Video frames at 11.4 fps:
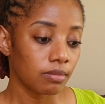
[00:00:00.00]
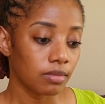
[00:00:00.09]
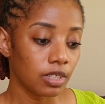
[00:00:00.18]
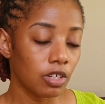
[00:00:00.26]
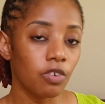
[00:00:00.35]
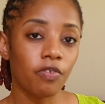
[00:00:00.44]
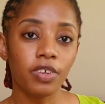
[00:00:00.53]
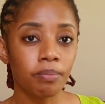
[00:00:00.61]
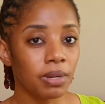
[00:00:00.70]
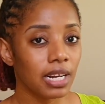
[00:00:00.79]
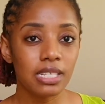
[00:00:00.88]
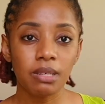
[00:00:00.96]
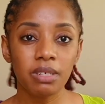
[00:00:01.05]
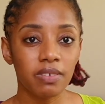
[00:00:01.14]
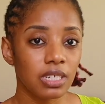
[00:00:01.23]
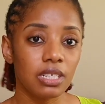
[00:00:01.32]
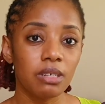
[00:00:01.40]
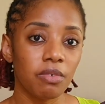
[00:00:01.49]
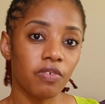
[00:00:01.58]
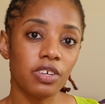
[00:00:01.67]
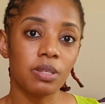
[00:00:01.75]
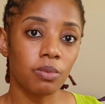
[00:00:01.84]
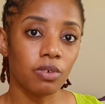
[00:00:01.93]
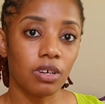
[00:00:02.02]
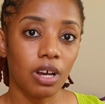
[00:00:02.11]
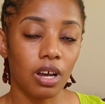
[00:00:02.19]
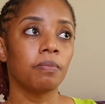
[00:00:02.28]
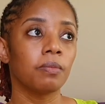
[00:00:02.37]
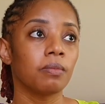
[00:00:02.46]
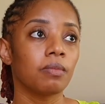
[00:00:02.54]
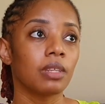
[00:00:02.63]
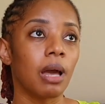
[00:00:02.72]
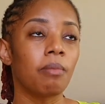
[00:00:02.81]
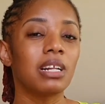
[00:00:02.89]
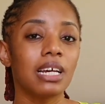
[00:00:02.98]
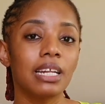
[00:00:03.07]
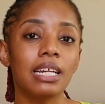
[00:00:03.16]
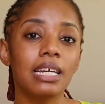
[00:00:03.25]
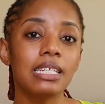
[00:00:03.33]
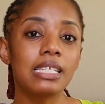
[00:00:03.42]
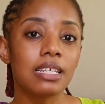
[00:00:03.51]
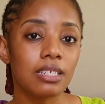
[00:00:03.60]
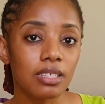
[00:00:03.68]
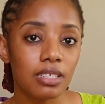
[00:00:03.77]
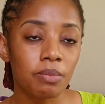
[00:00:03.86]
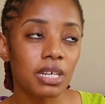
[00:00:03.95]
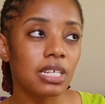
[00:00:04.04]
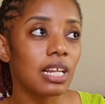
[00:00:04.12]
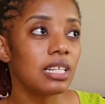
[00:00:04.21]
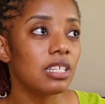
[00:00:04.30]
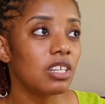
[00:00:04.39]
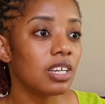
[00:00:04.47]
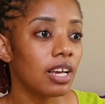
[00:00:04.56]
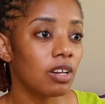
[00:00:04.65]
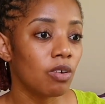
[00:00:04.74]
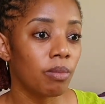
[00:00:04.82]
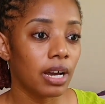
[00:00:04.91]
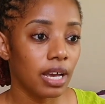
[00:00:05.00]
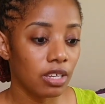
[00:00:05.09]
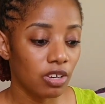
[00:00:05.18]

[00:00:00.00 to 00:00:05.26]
you know, be glad someone never deleted my Facebook. I'm glad that I didn't, because at least you can look back and